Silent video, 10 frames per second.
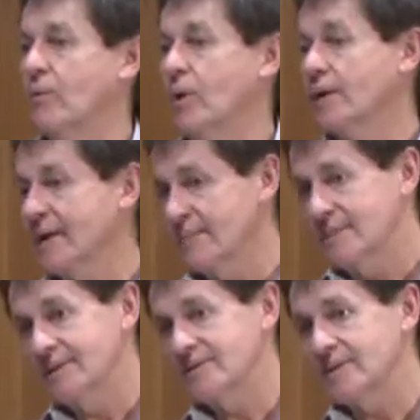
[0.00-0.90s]

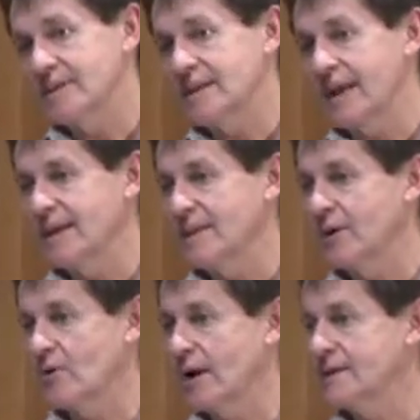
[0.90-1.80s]
Welcome to this
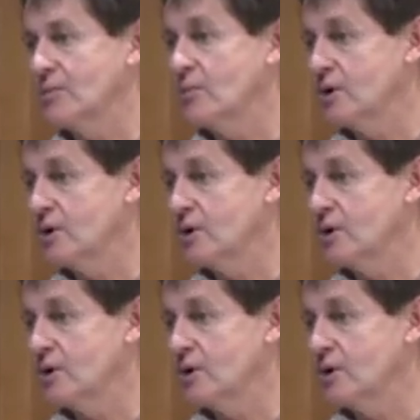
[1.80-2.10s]
academic writing